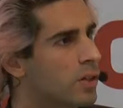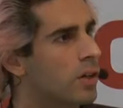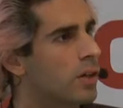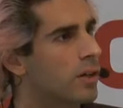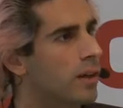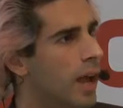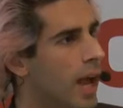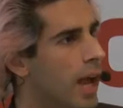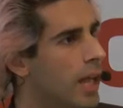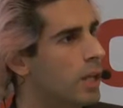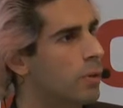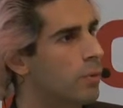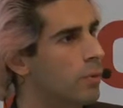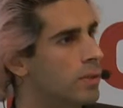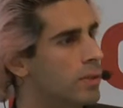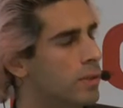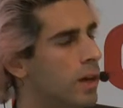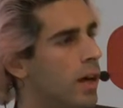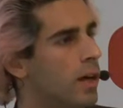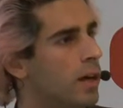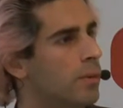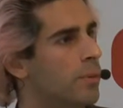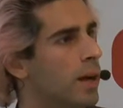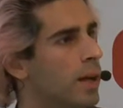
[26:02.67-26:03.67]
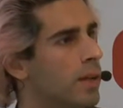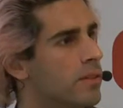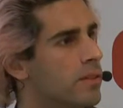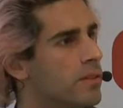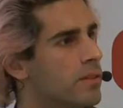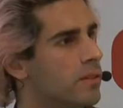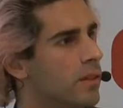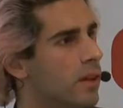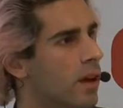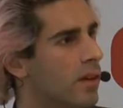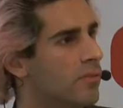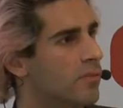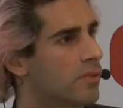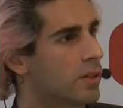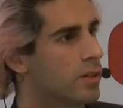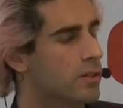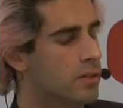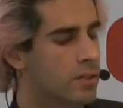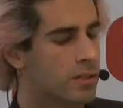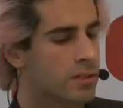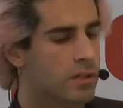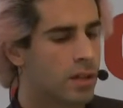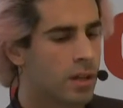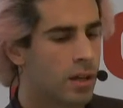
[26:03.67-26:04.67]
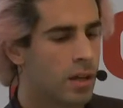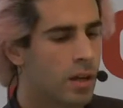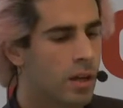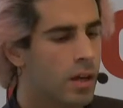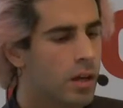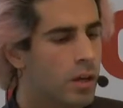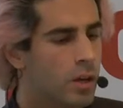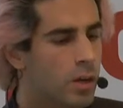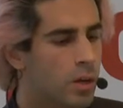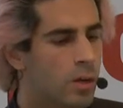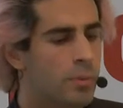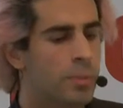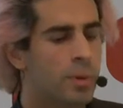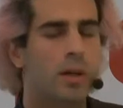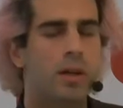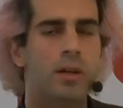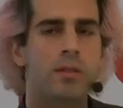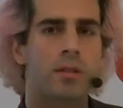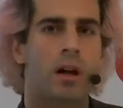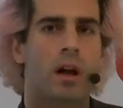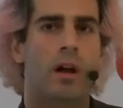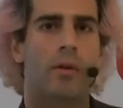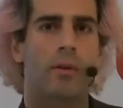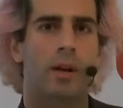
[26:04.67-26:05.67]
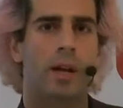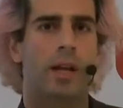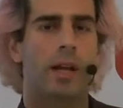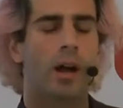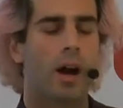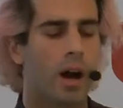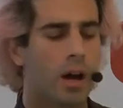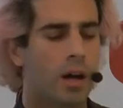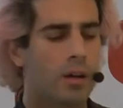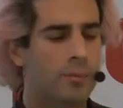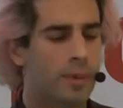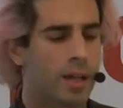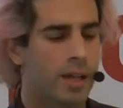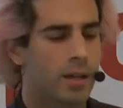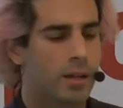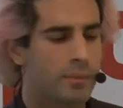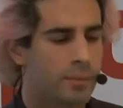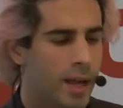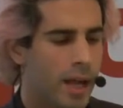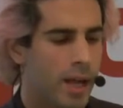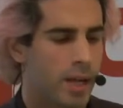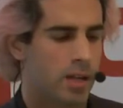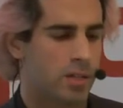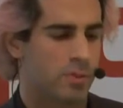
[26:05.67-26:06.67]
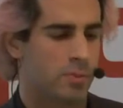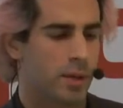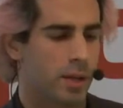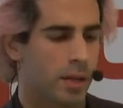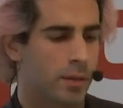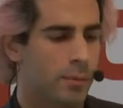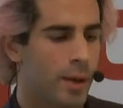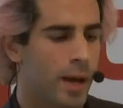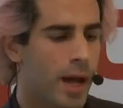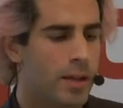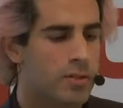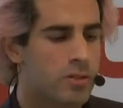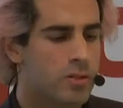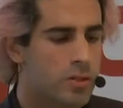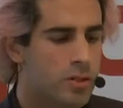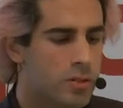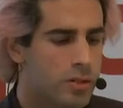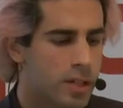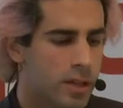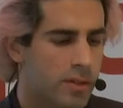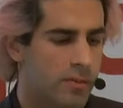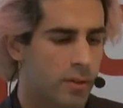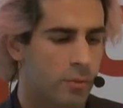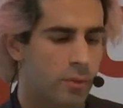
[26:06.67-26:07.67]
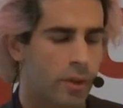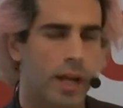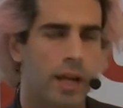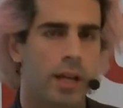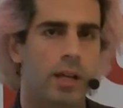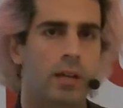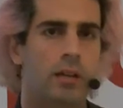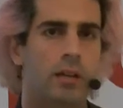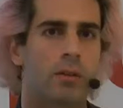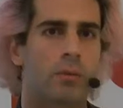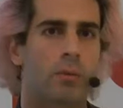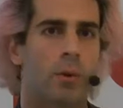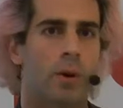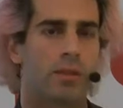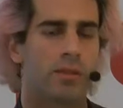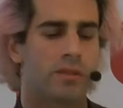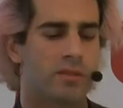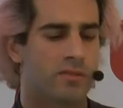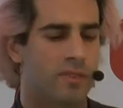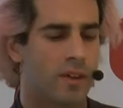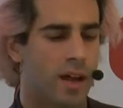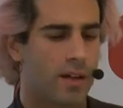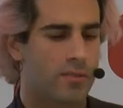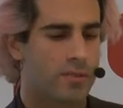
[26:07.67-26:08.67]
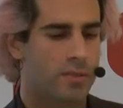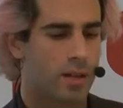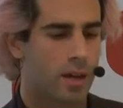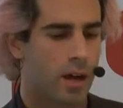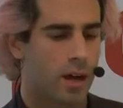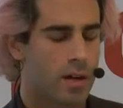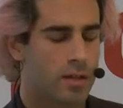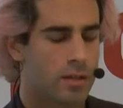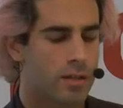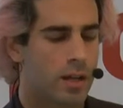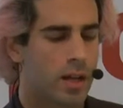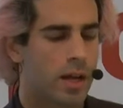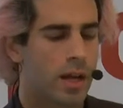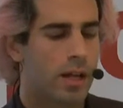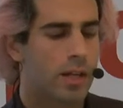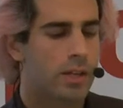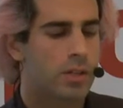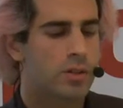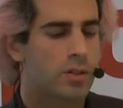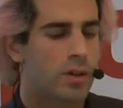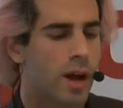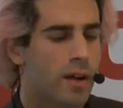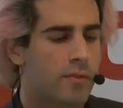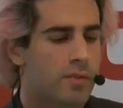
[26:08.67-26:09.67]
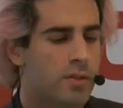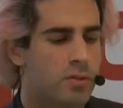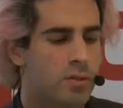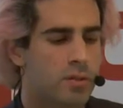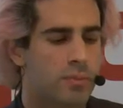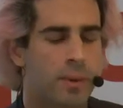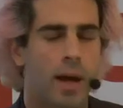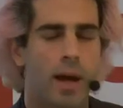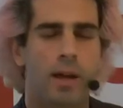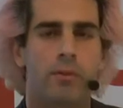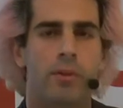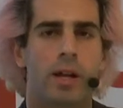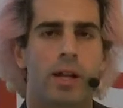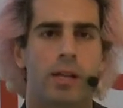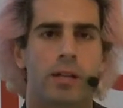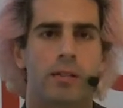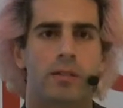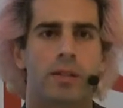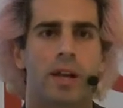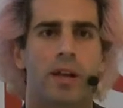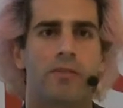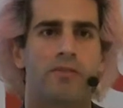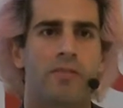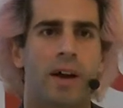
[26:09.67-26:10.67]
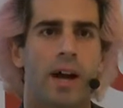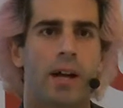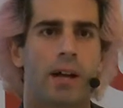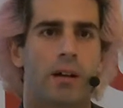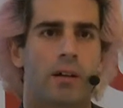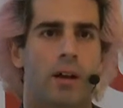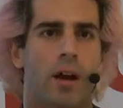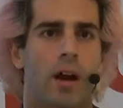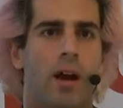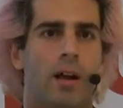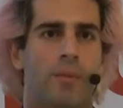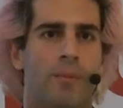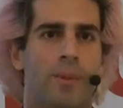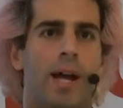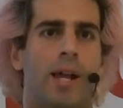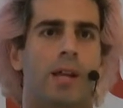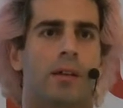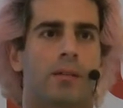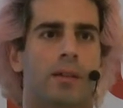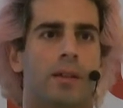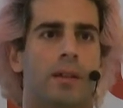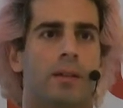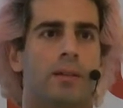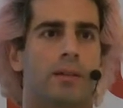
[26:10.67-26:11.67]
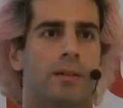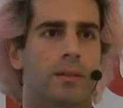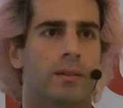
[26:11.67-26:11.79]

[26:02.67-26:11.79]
heard anyone talk about this at a conference. Uber has already automated management. Passengers give a rating, one to five stars, and the drivers with bad ratings get fired automatically.